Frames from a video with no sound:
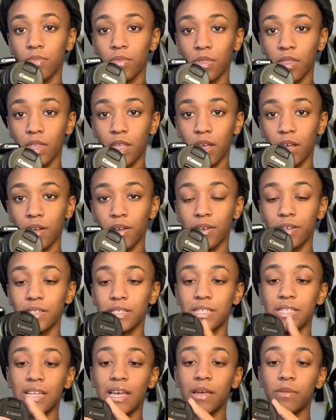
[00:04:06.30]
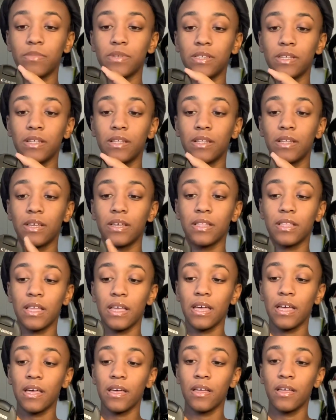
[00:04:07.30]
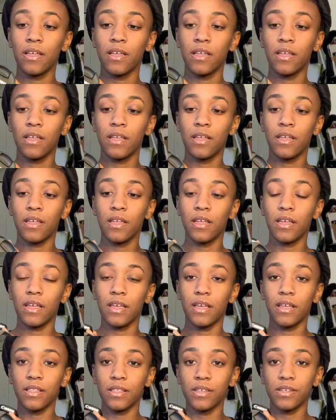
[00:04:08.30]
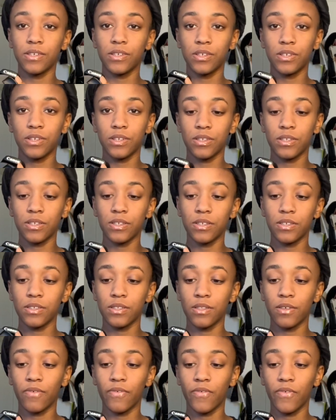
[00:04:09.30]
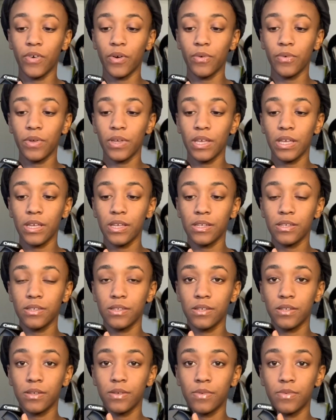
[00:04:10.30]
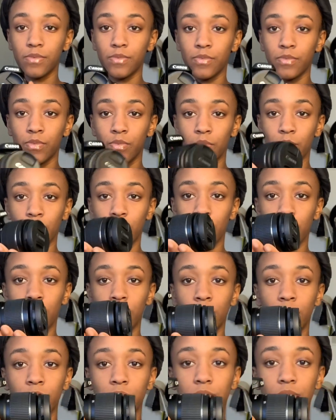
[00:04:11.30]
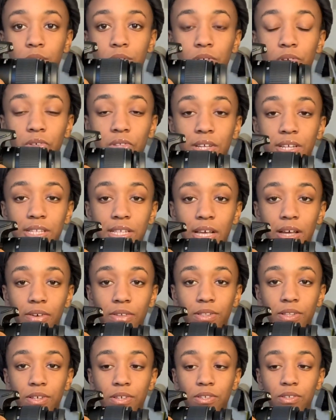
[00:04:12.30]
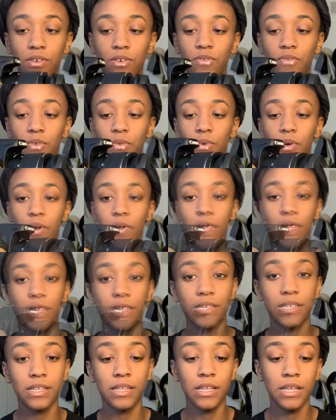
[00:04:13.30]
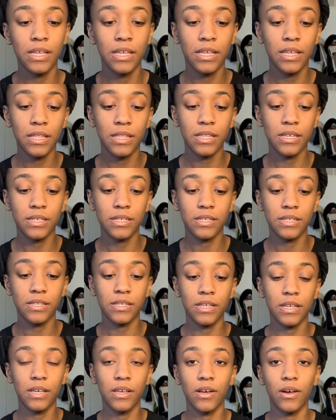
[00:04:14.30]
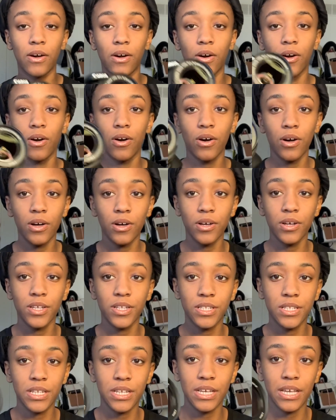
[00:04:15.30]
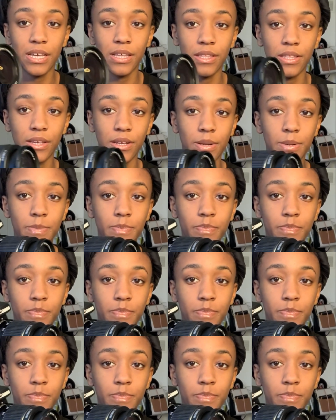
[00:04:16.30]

There, snaps in like that. And this just is the focus. So that's how it looks overall. This is it all together.